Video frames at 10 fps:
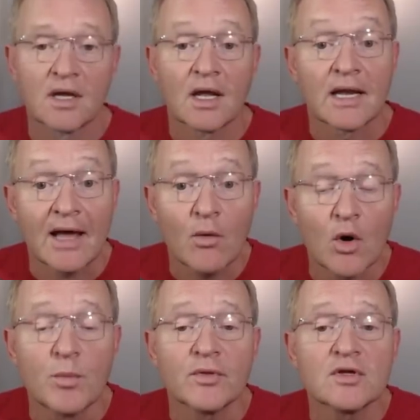Now
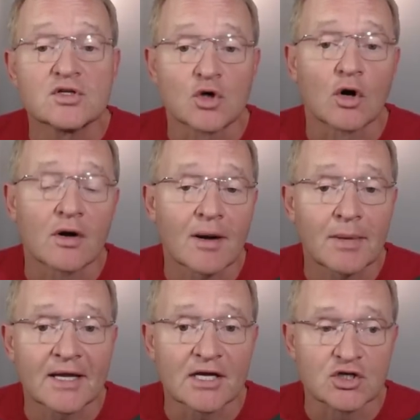open the Docker
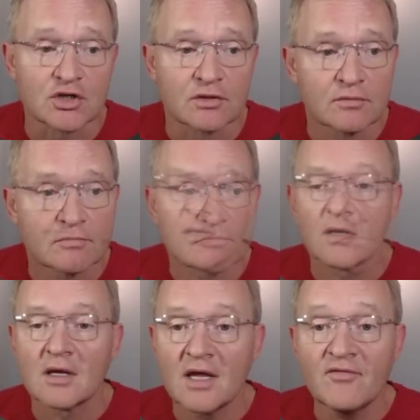application.
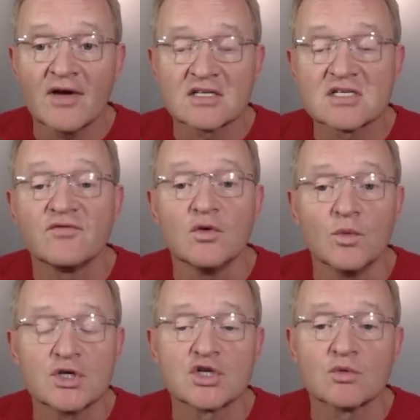If asked if you
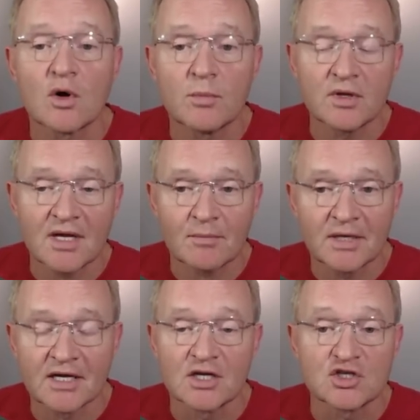wish to open the
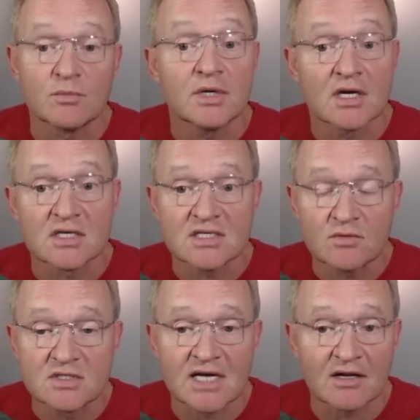application because it
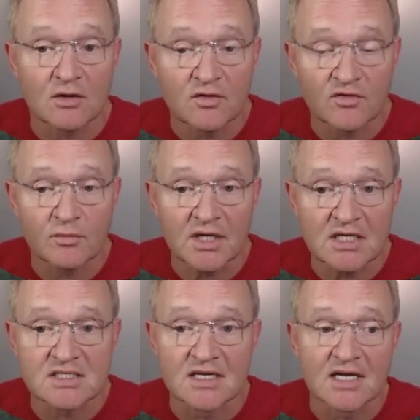was downloaded from the
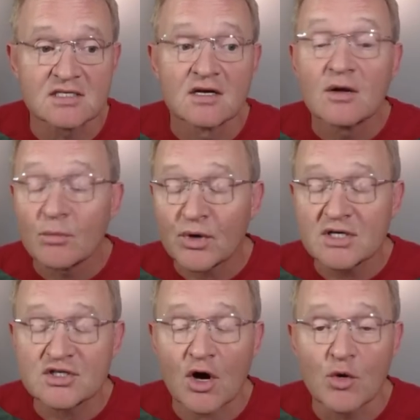internet,
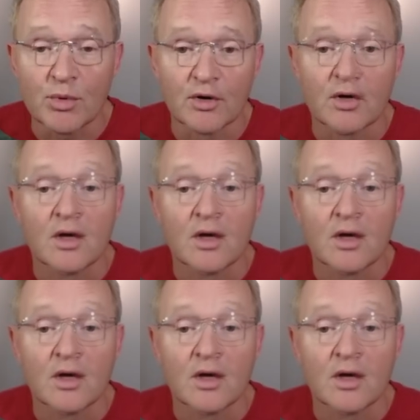press open.